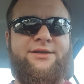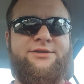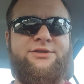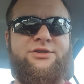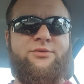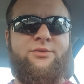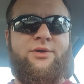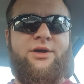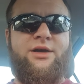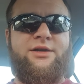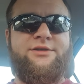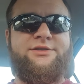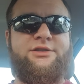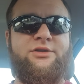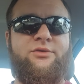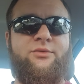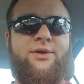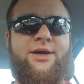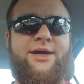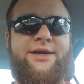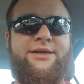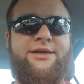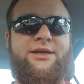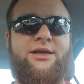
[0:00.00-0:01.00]
and to also
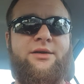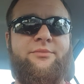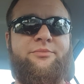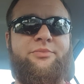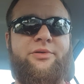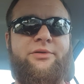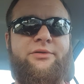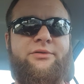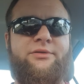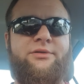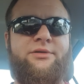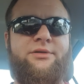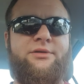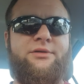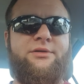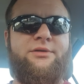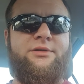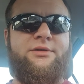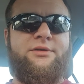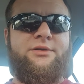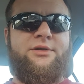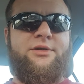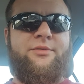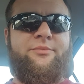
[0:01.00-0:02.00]
wind up
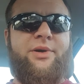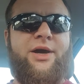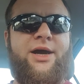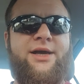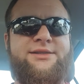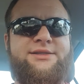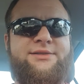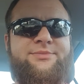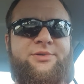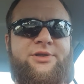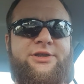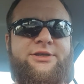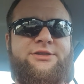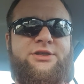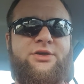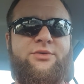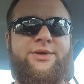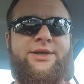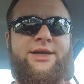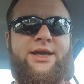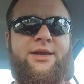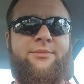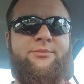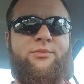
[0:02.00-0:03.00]
possibly
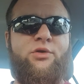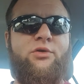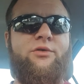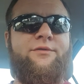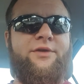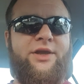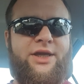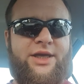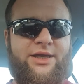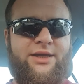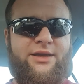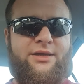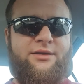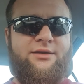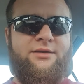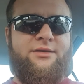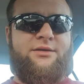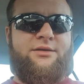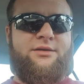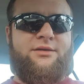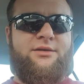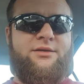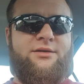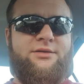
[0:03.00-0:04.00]
doing a movie,
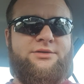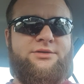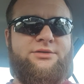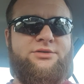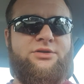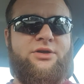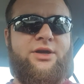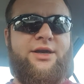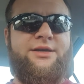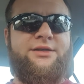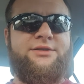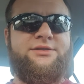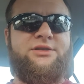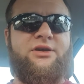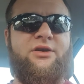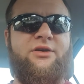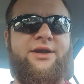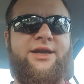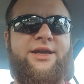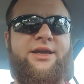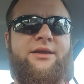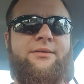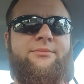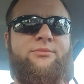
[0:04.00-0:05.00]
trying to
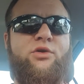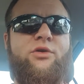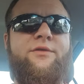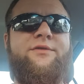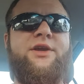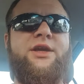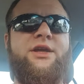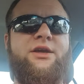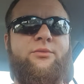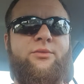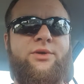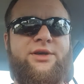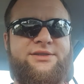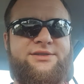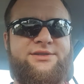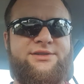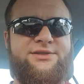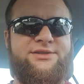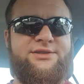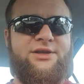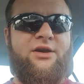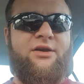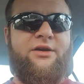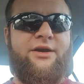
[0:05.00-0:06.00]
star in a movie he wants to
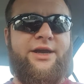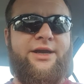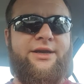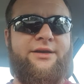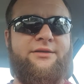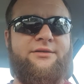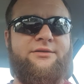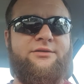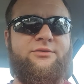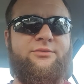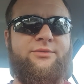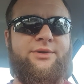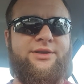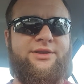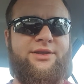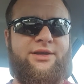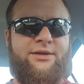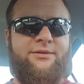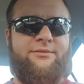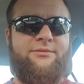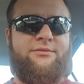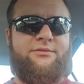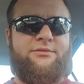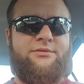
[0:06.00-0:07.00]
star in with
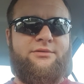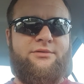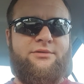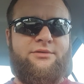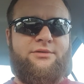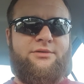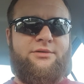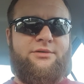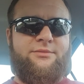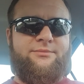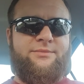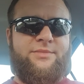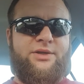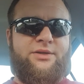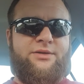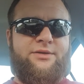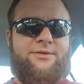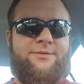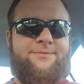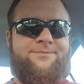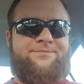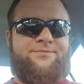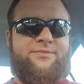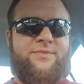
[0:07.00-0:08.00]
him.
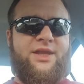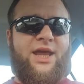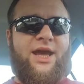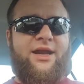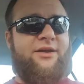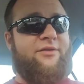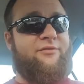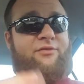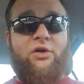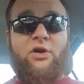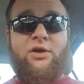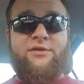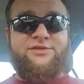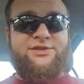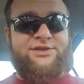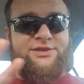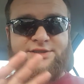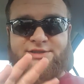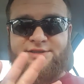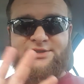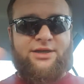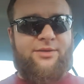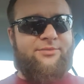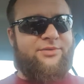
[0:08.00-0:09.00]
That evolves
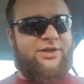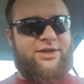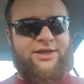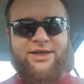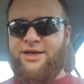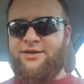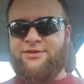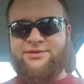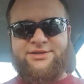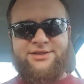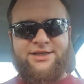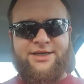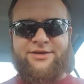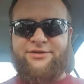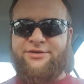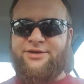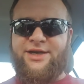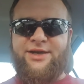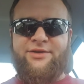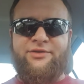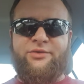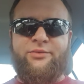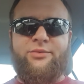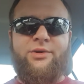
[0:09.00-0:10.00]
into something else later
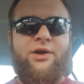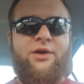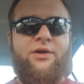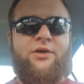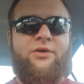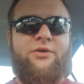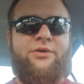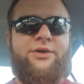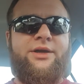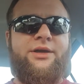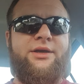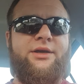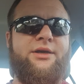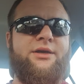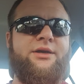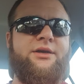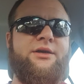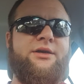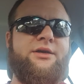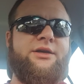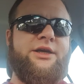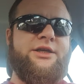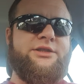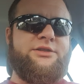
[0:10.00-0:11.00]
down the road,
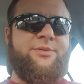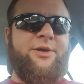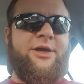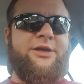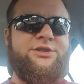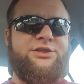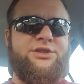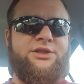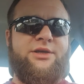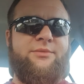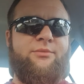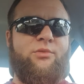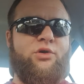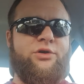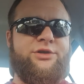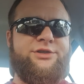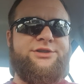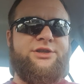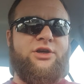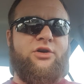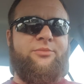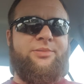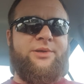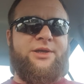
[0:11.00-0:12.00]
especially more
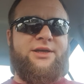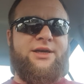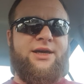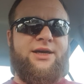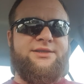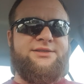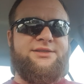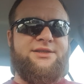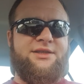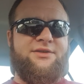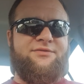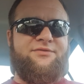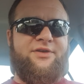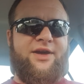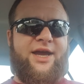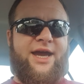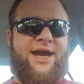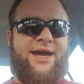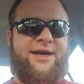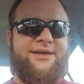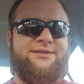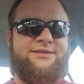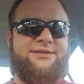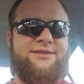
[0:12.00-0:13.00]
so because of the
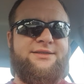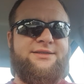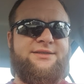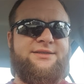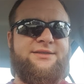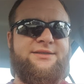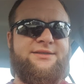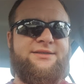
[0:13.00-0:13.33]
fact